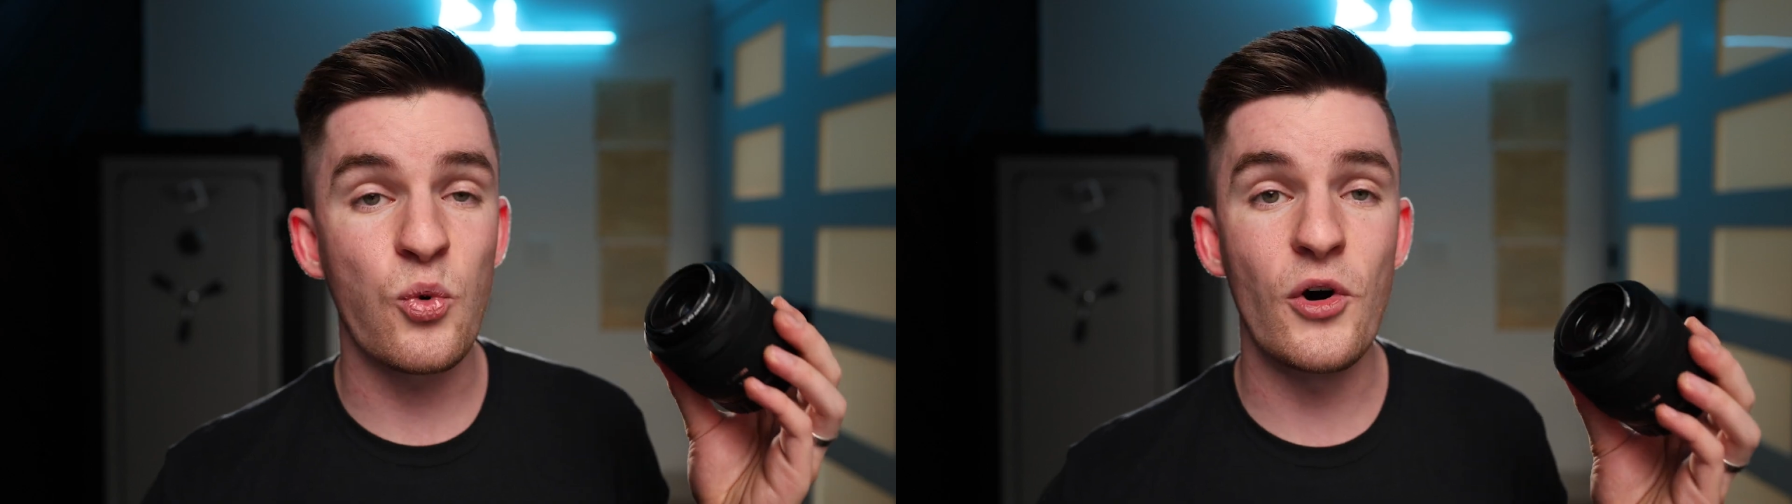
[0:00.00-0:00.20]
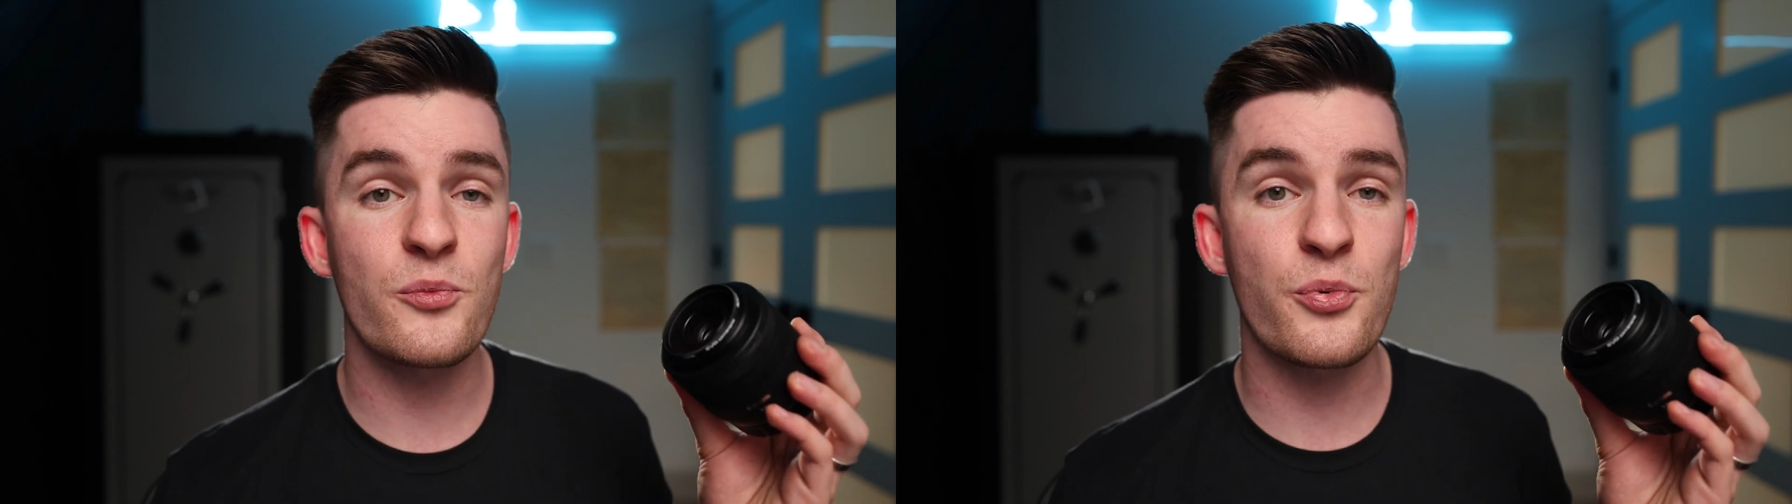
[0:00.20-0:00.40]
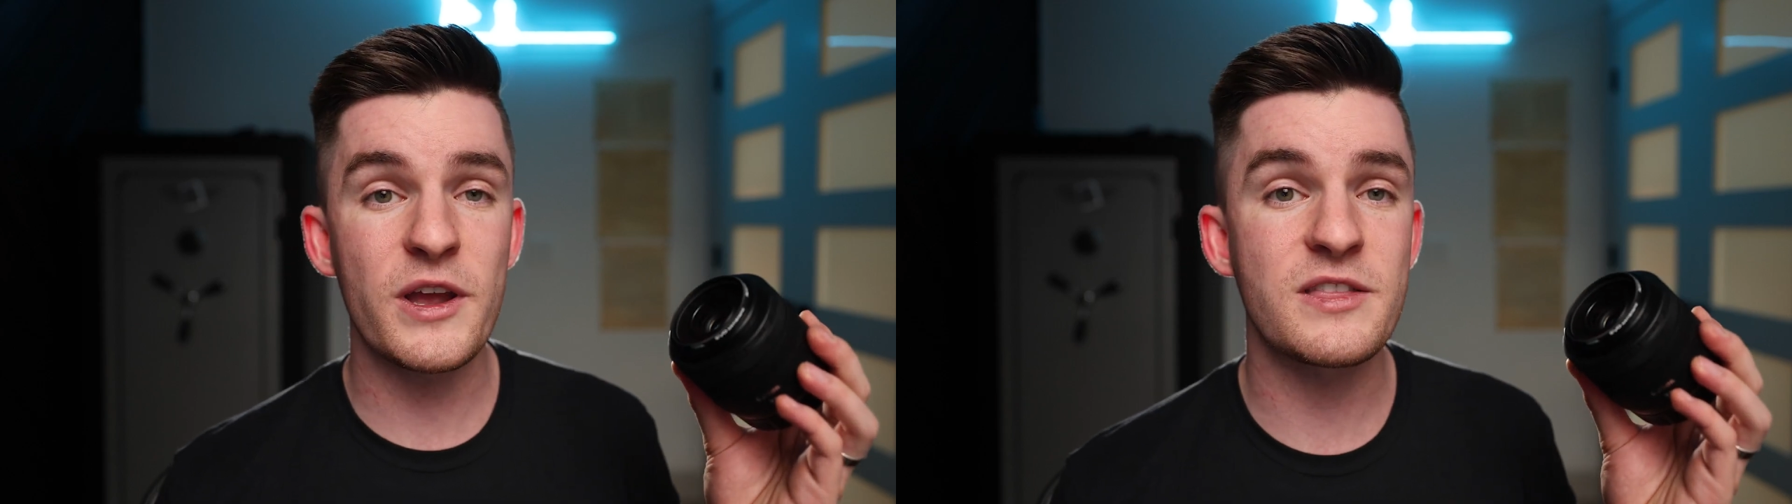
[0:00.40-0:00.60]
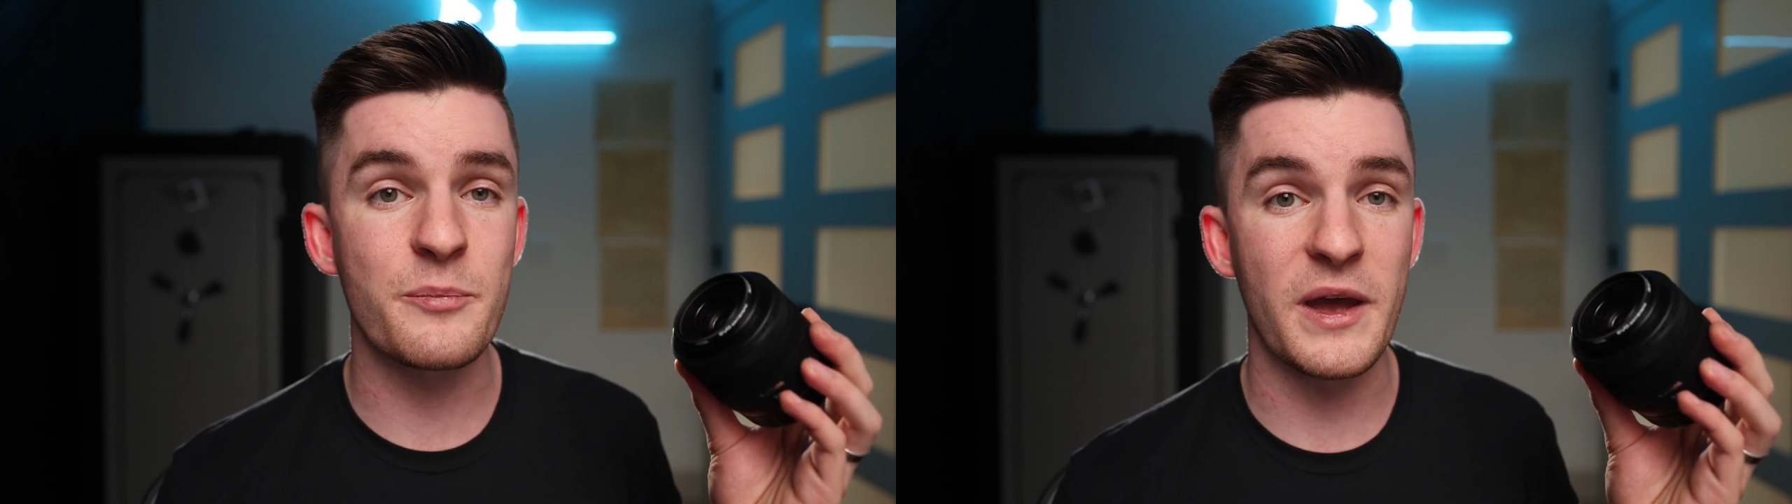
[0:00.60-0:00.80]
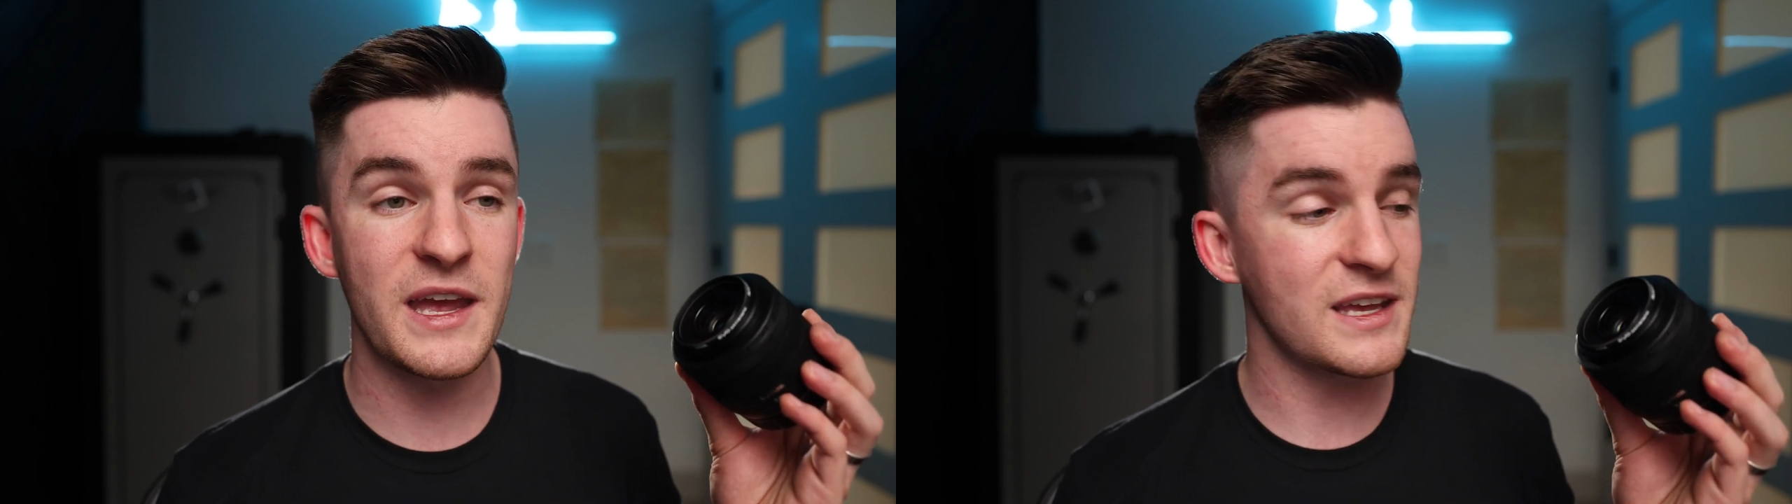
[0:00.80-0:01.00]
won't break the
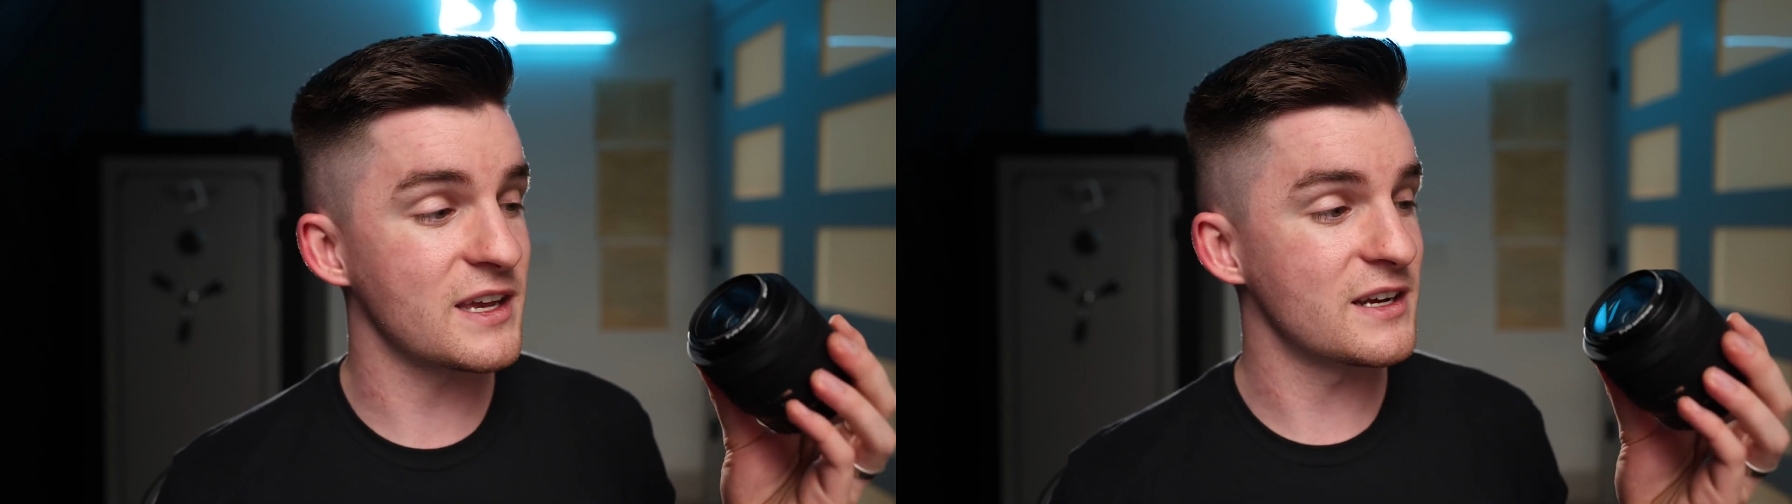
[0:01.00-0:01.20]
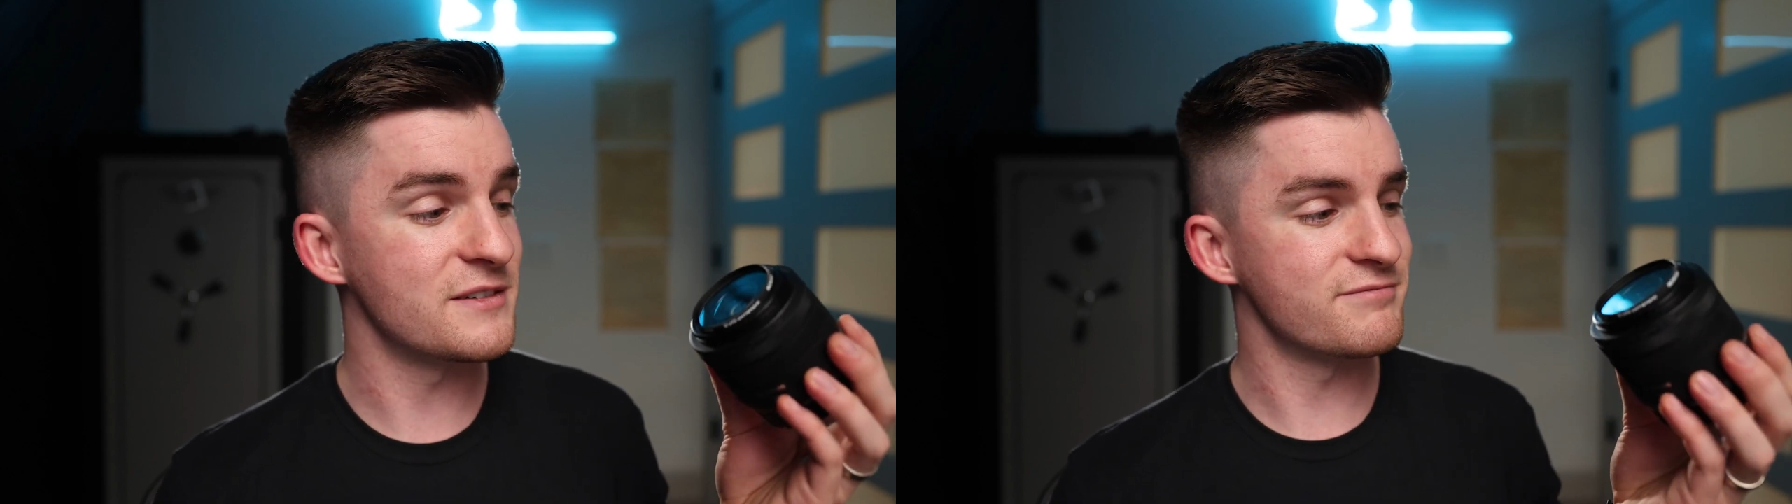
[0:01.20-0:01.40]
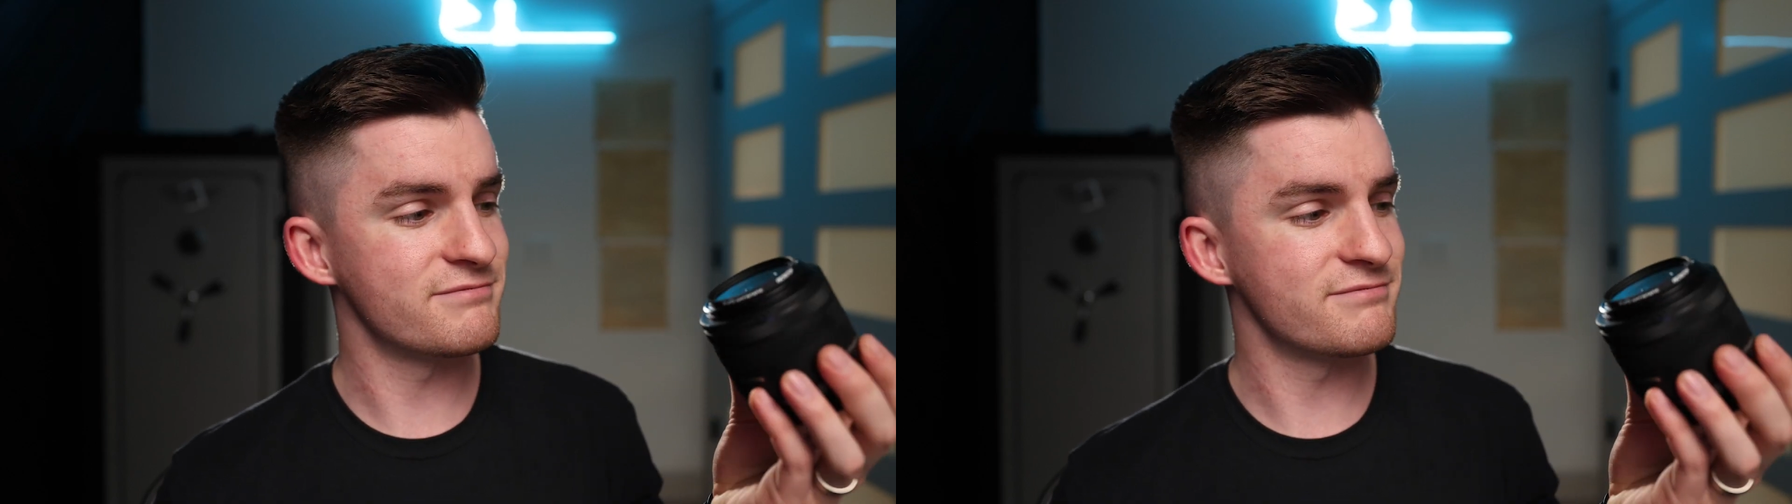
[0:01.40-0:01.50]
bank,